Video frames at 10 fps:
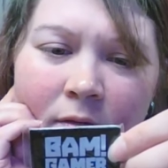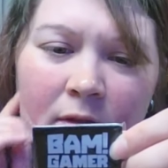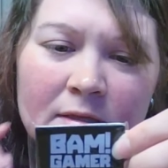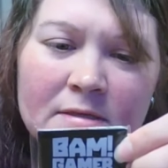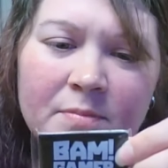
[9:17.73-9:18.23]

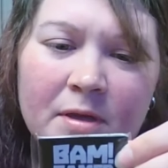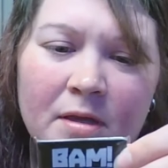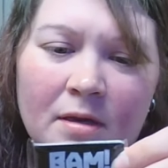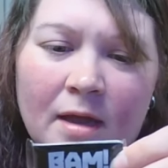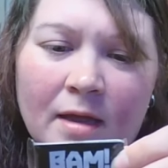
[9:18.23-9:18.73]
This
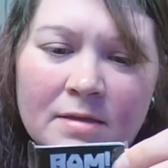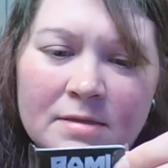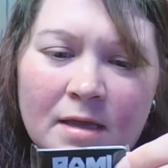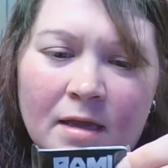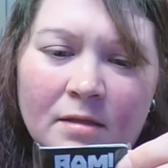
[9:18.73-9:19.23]
pin
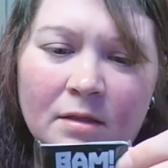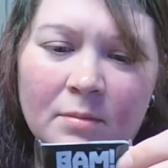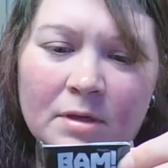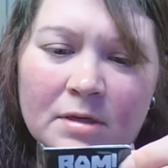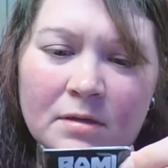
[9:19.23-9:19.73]
has a
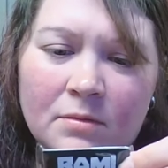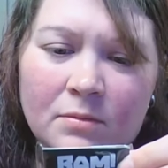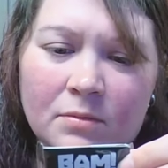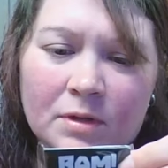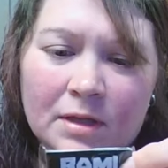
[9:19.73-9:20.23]
limited
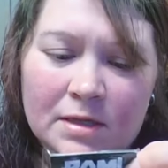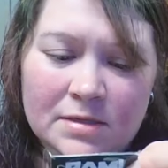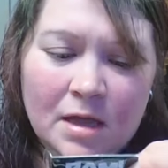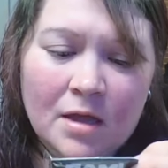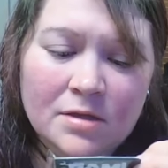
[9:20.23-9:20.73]

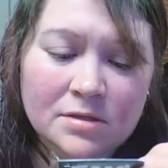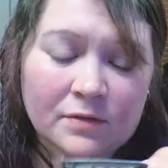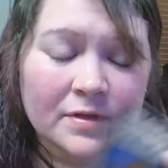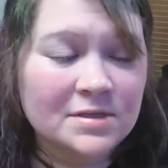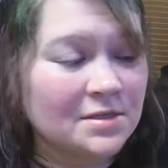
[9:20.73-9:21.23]
release. So
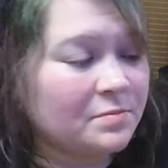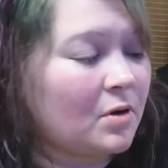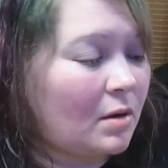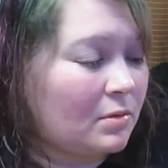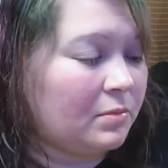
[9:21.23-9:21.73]
this is
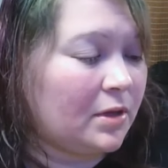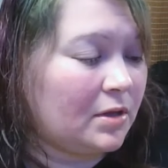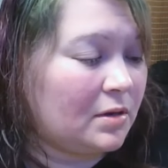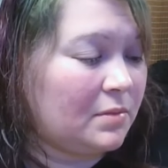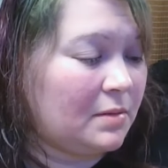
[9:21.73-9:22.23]
probably
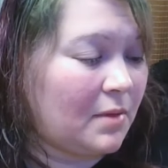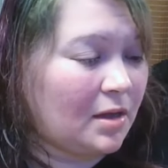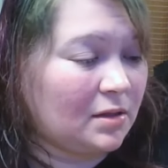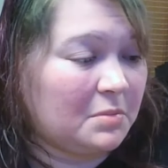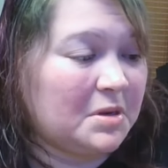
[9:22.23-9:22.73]
going to be
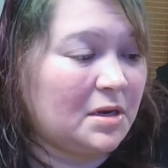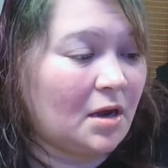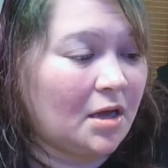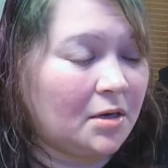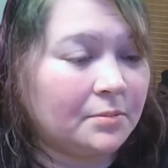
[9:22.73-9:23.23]
my limited
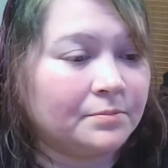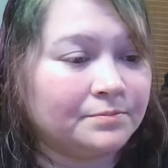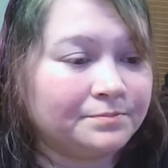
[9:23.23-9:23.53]
item,